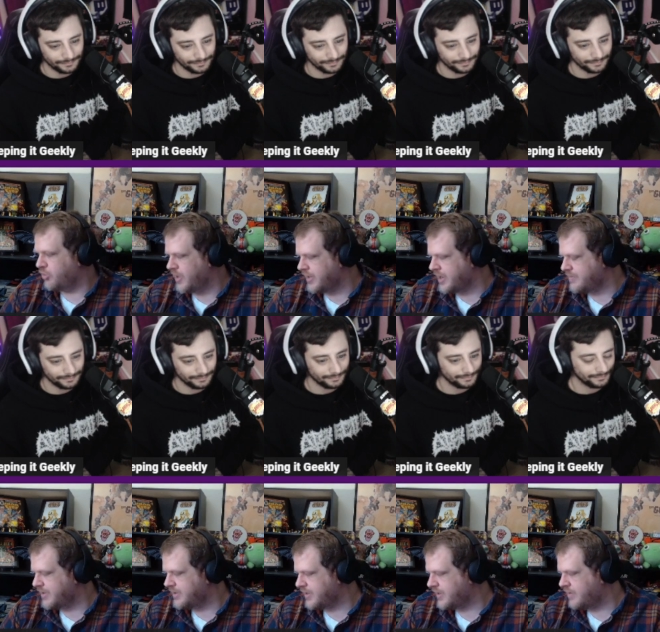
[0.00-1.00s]
Speaker 1: dot comic
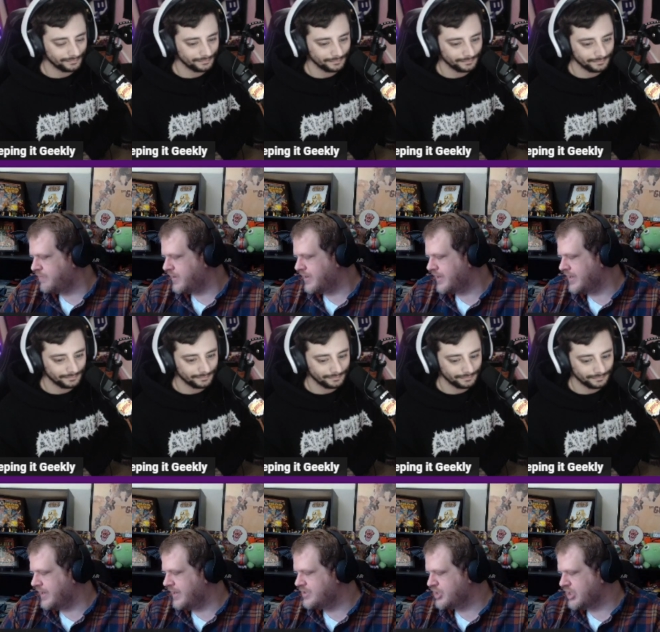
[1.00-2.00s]
dot com
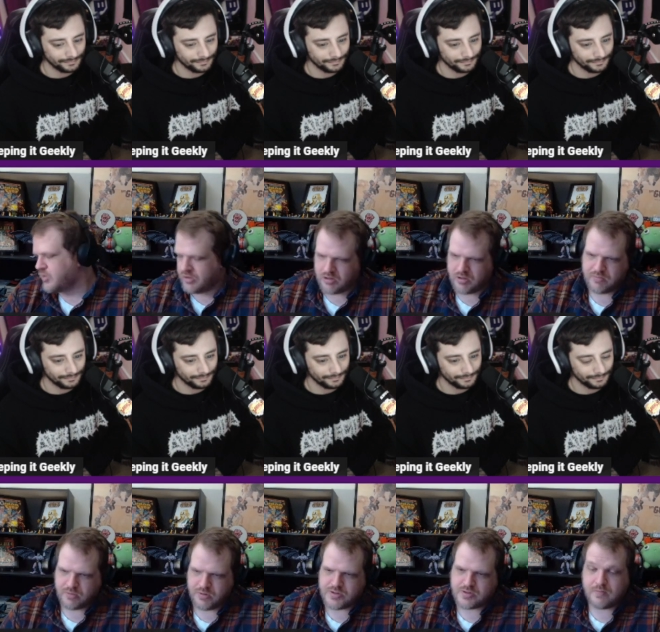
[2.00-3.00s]
by January
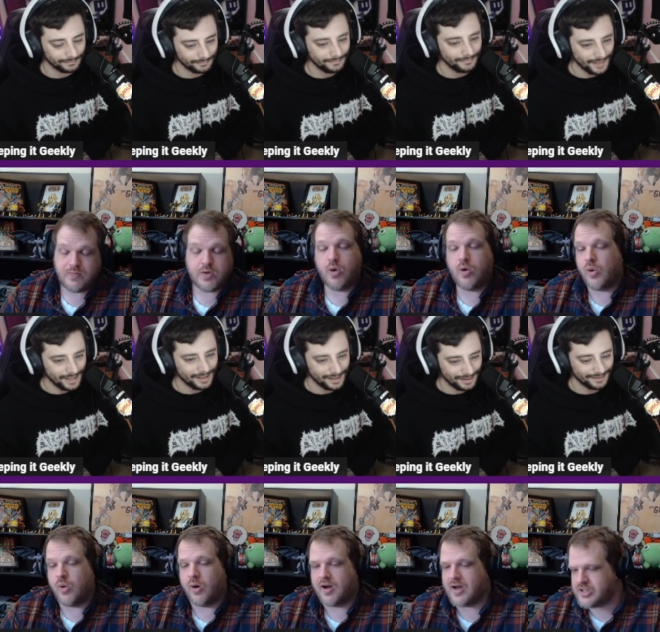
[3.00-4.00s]
thirty-first,
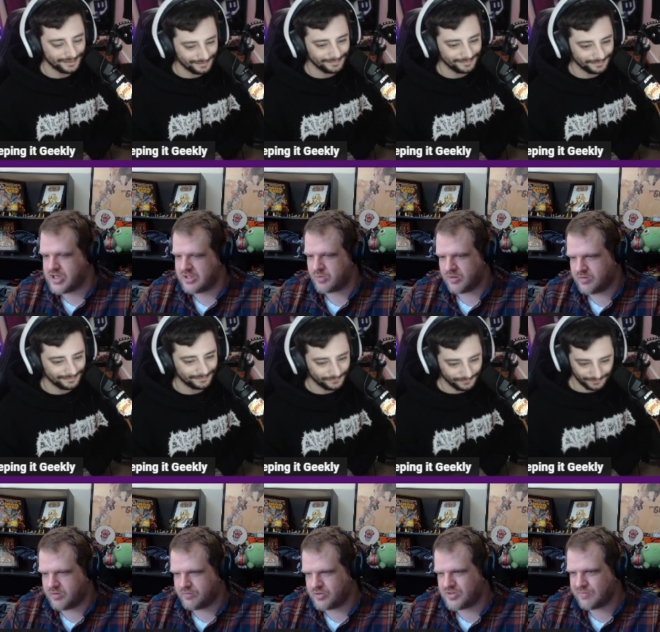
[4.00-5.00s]
or on January
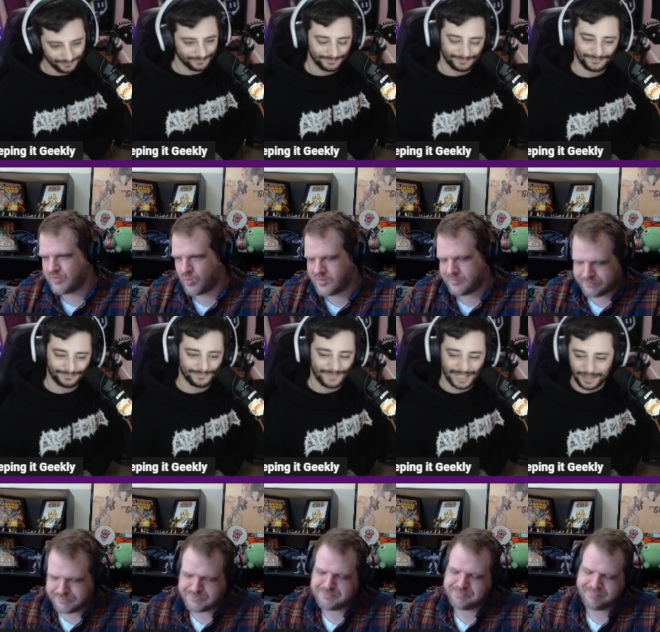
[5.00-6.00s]
thirty-first if you want.
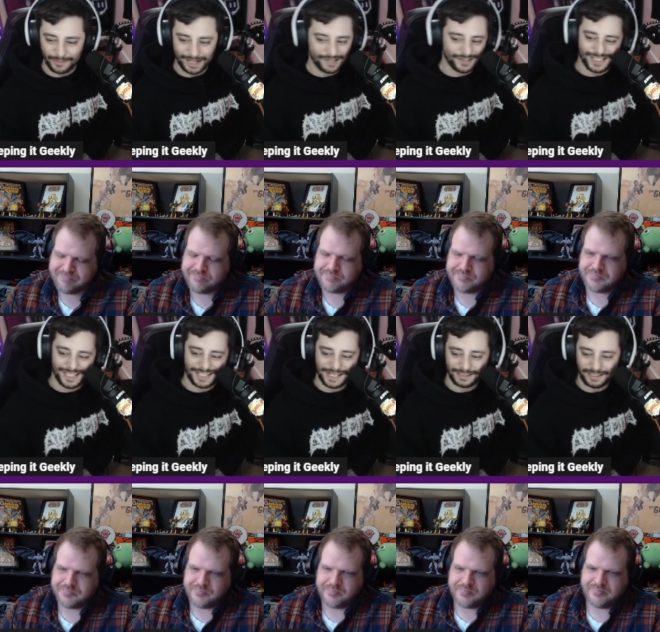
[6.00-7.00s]
Speaker 2: And then right here
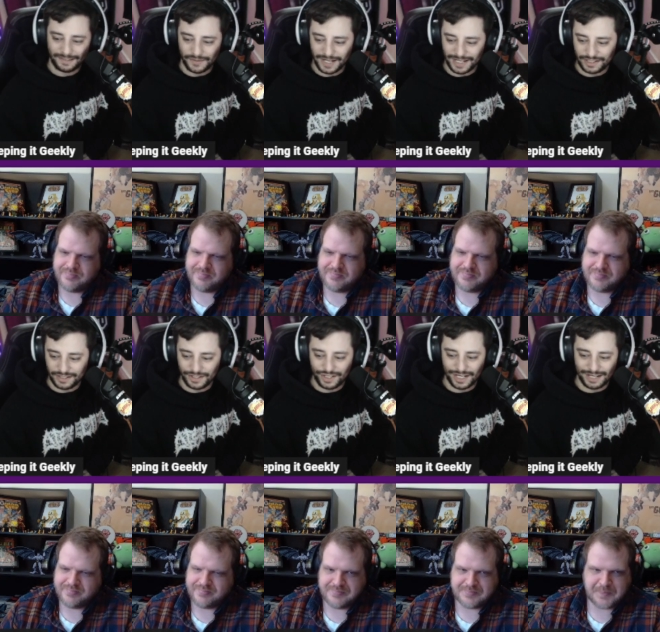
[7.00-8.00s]
is that link for you guys
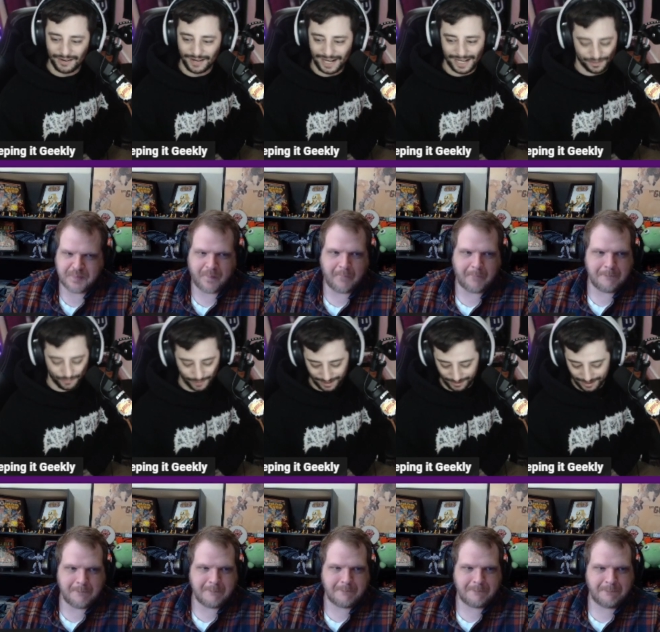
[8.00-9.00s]
to check out as
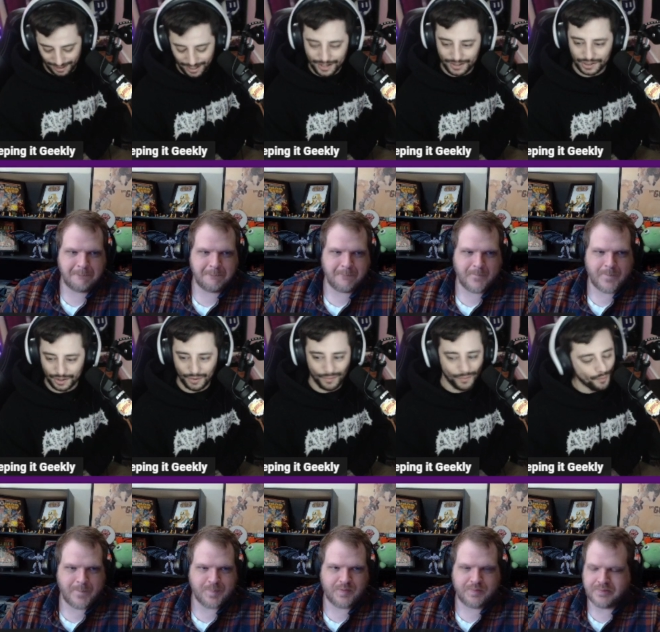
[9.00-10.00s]
well.
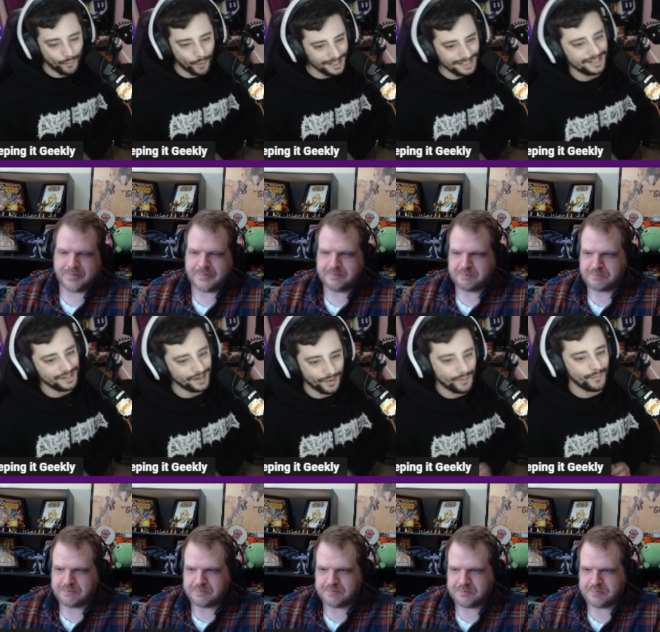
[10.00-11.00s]
So what's, you
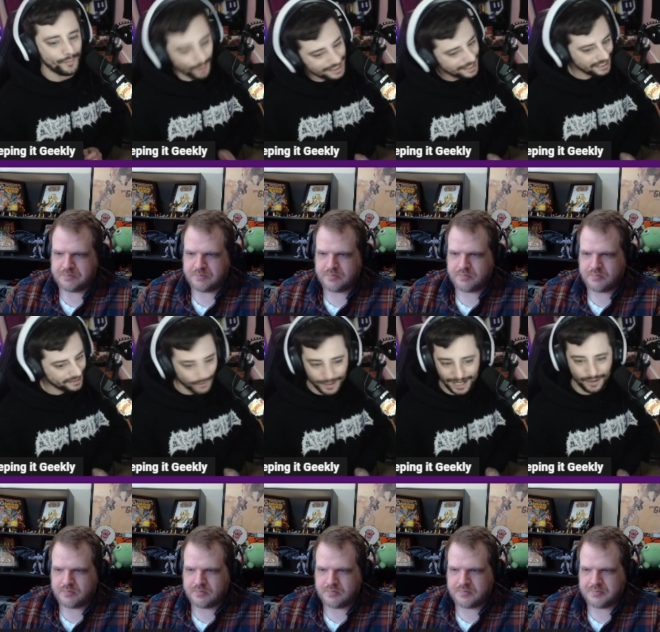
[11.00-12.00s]
know, what's next for you?